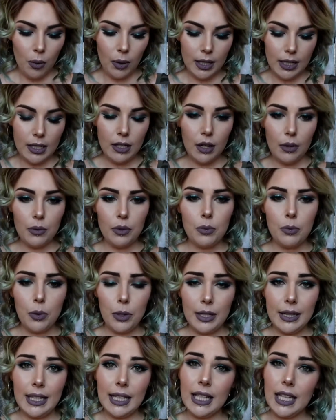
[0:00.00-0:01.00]
one in our
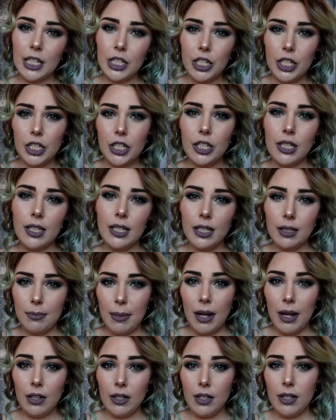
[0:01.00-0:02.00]
room or in the kitchen, just to
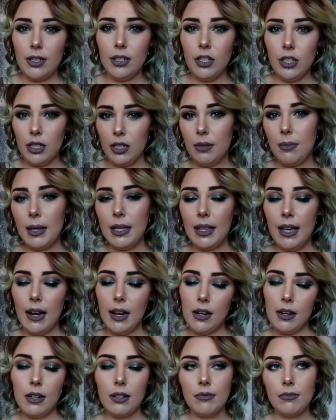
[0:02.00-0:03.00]
smell good, just to make
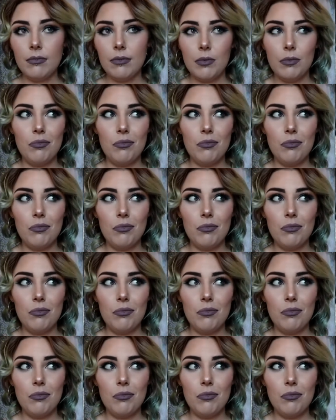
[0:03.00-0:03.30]
the air